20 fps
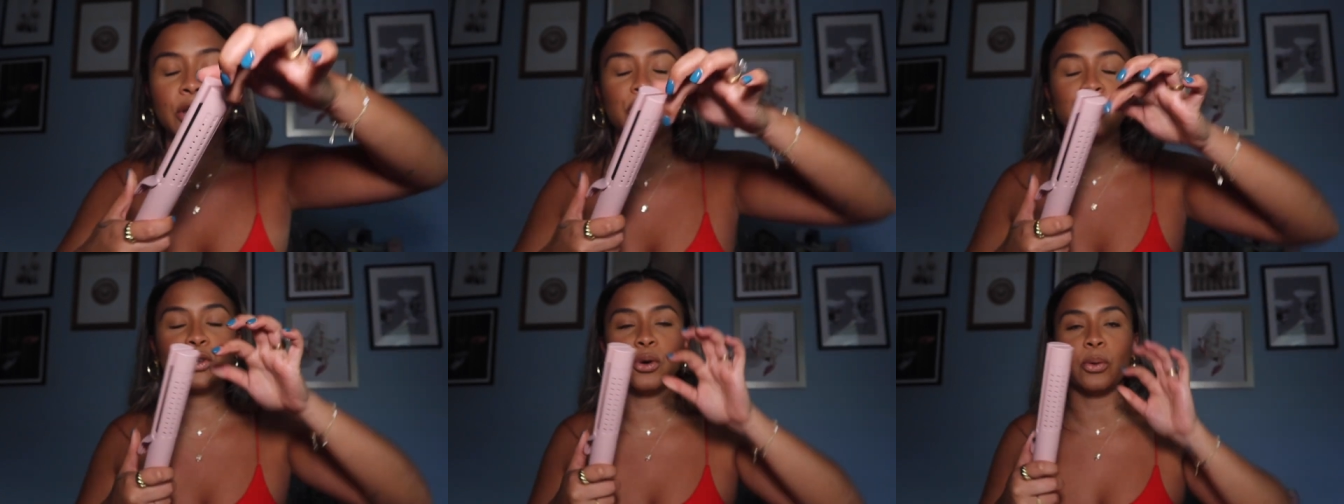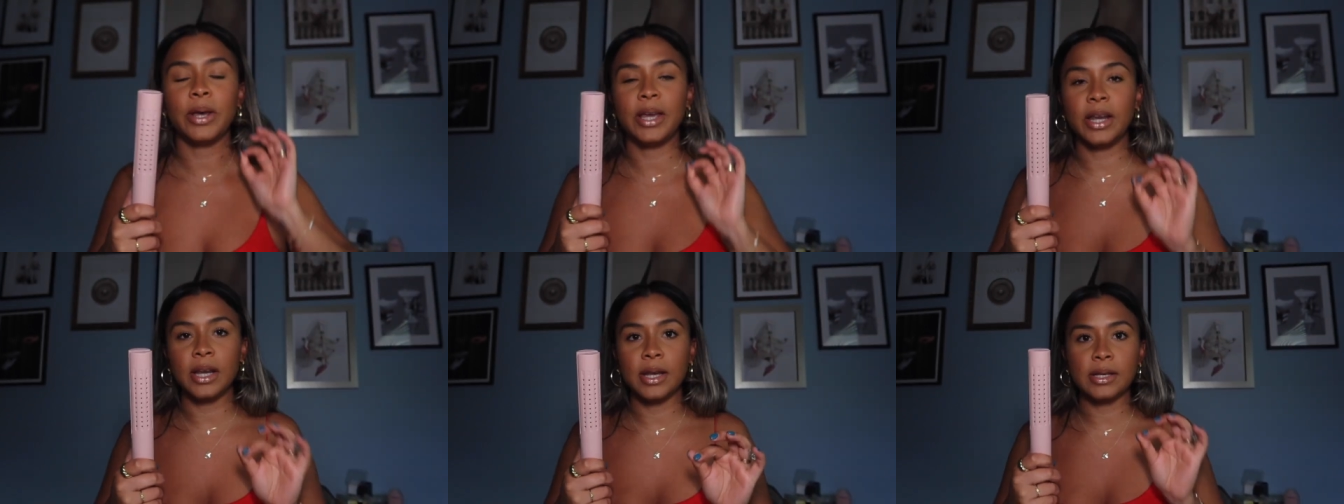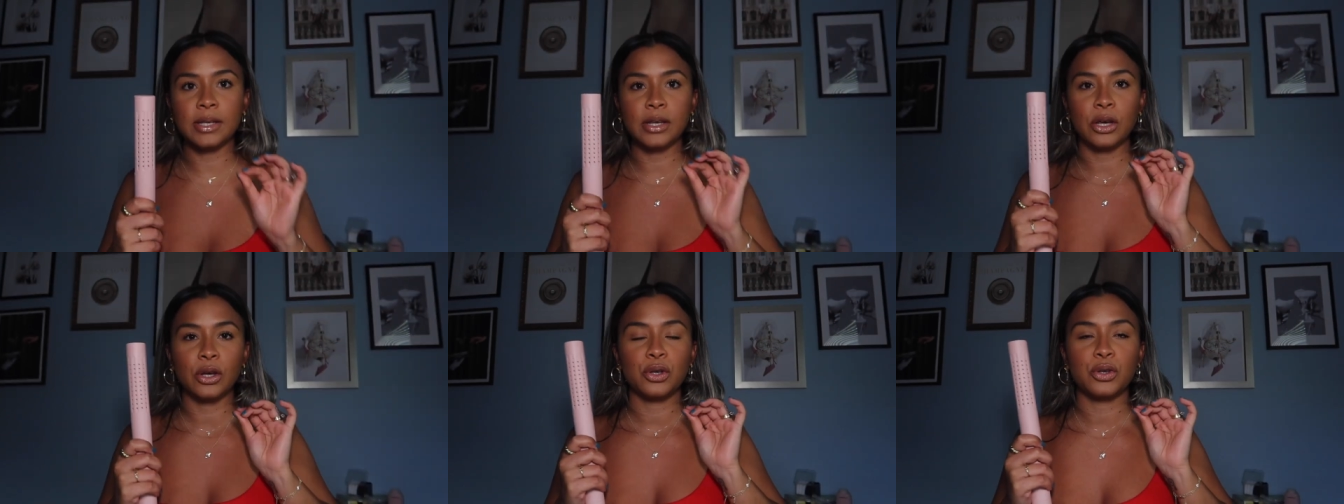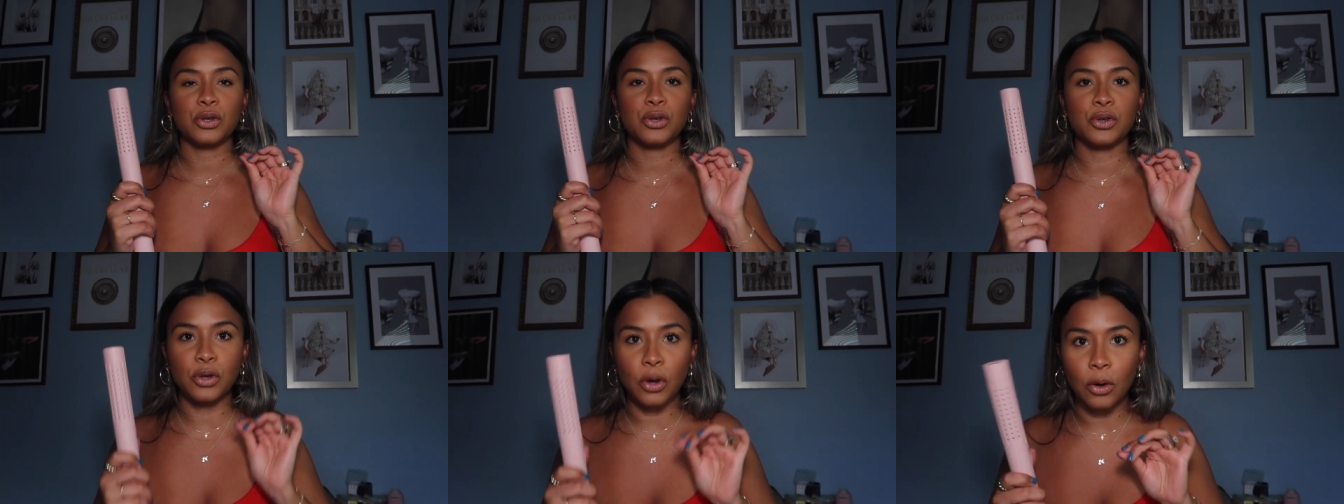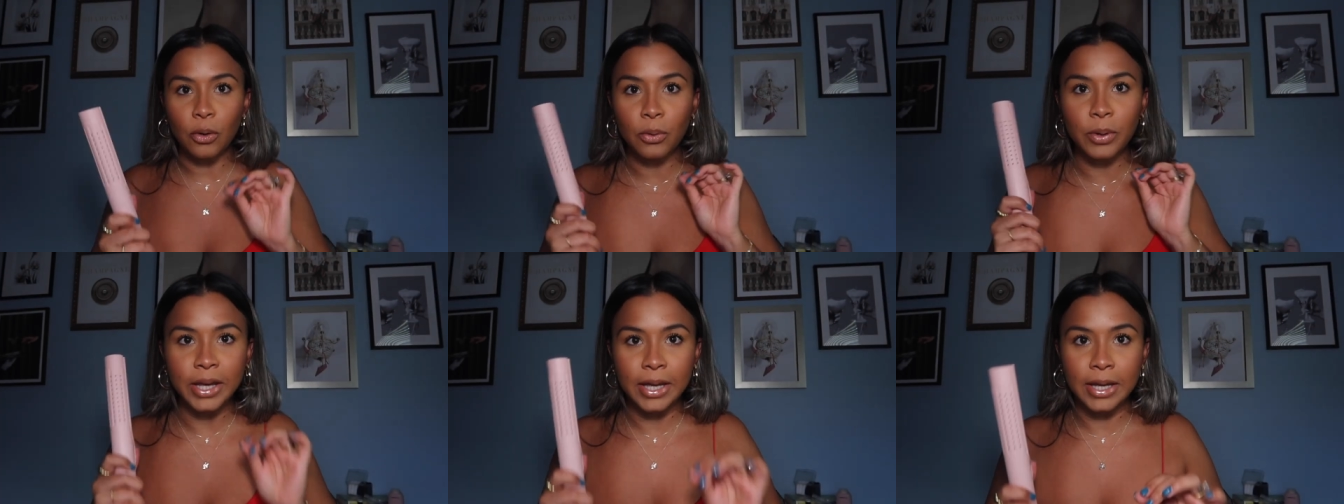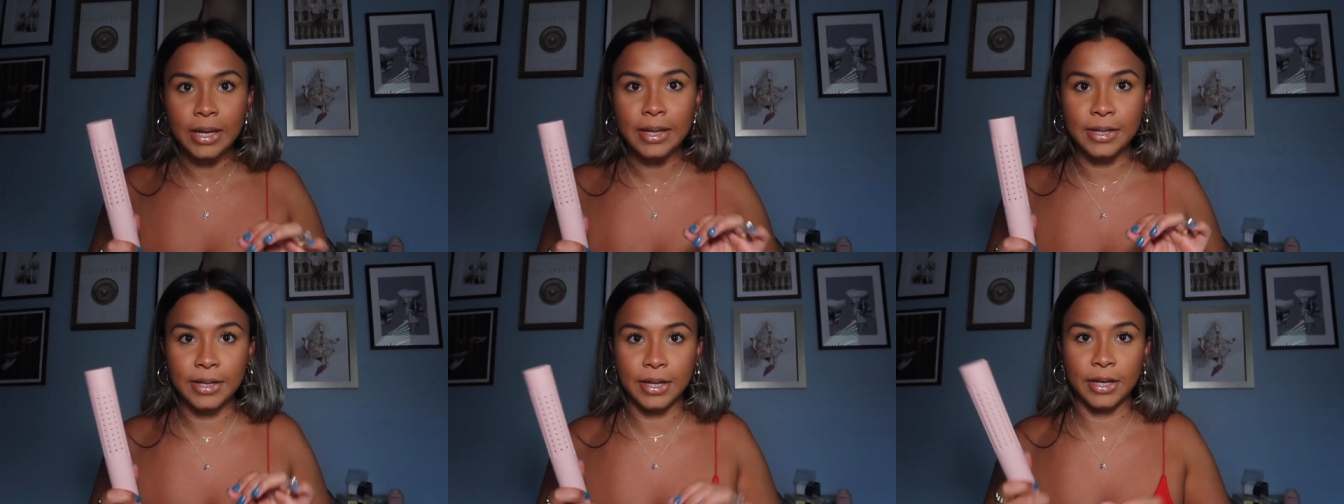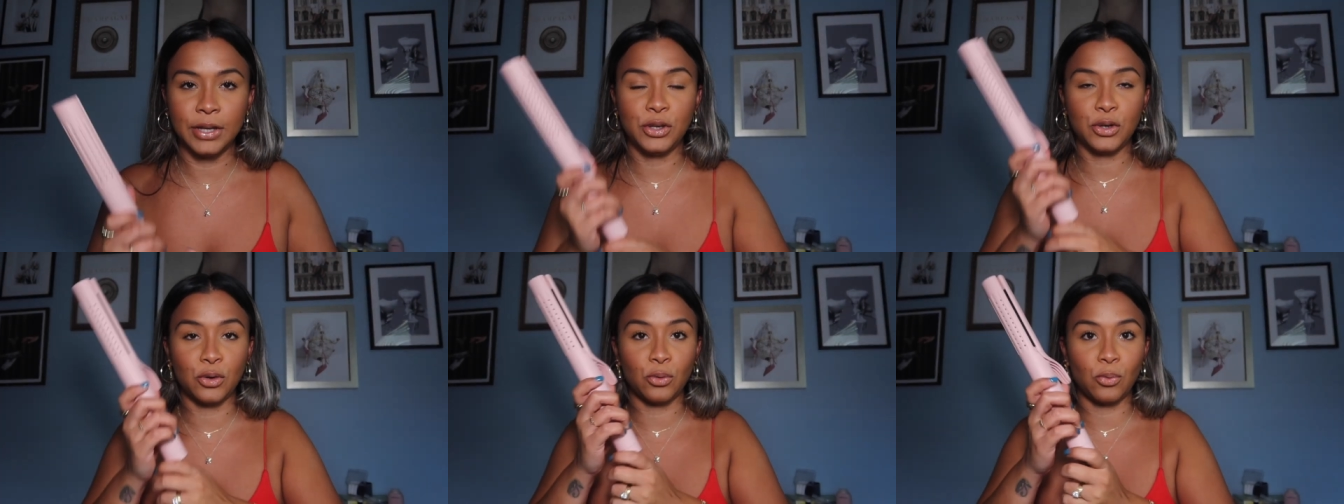So it is so
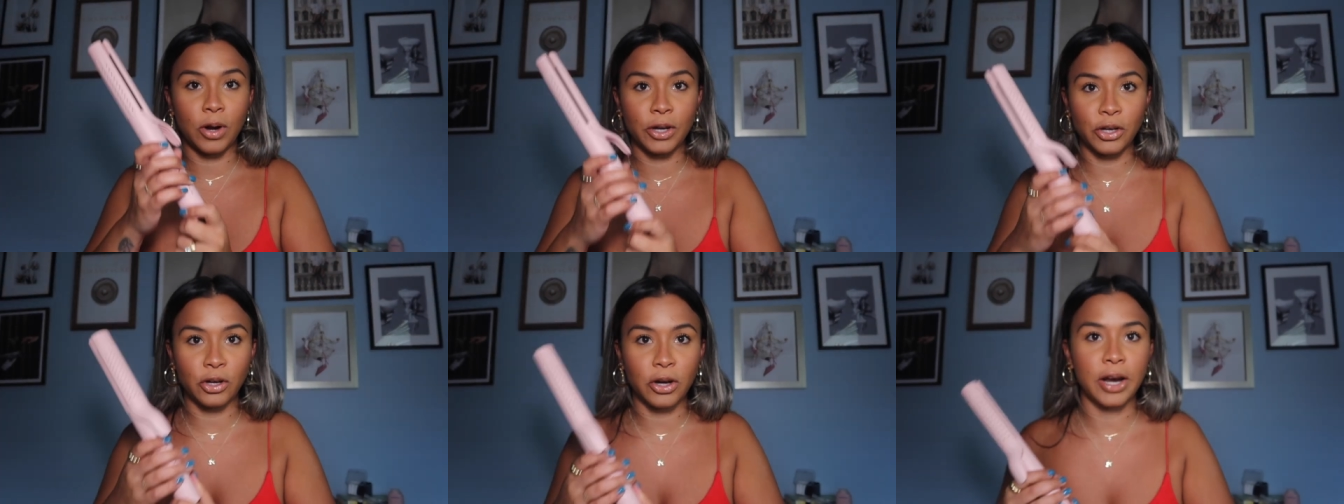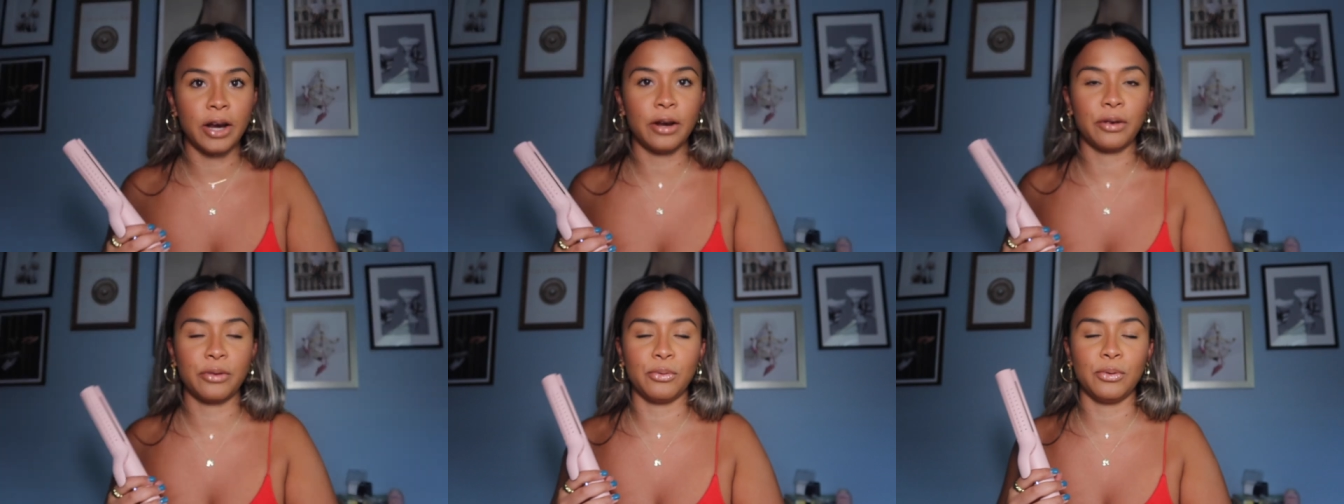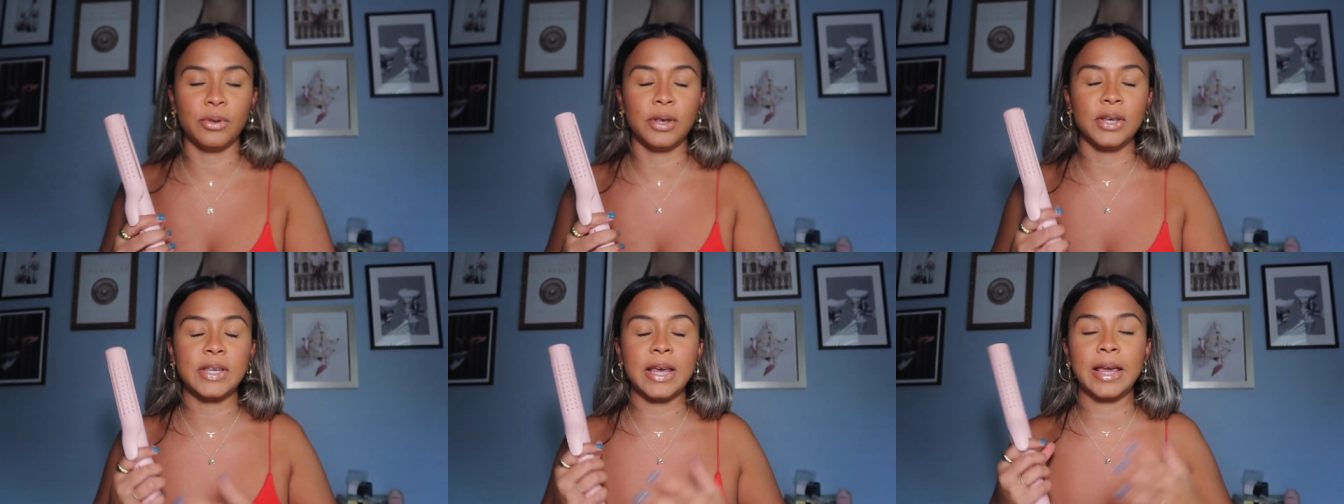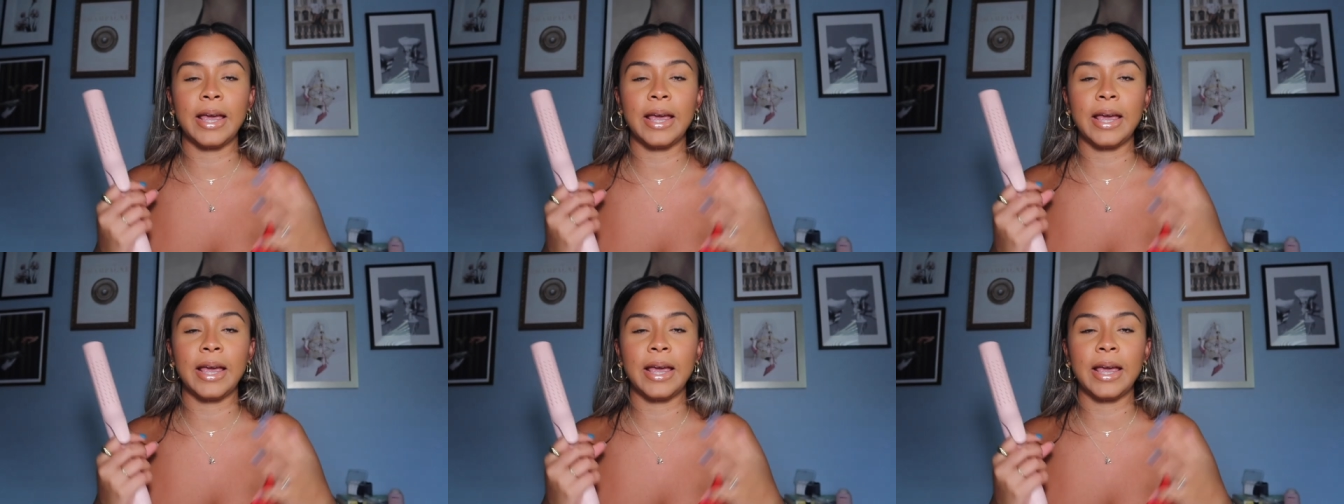easy to run your hair through this